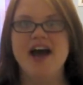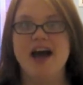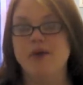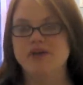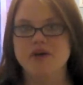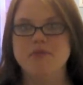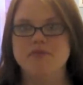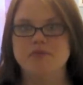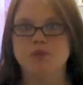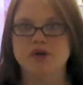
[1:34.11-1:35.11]
I would come home
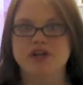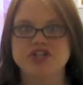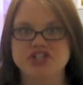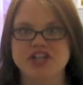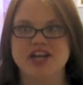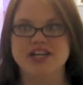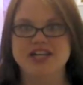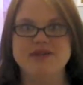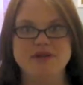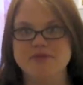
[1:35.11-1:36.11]
from work and just kind of
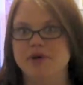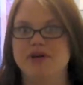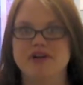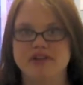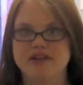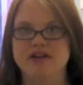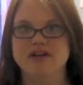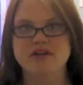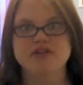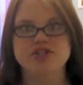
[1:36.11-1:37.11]
eat peanut butter out of
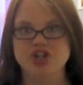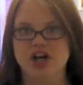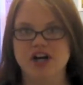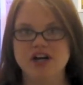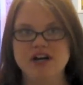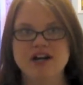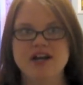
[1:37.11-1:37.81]
the jar,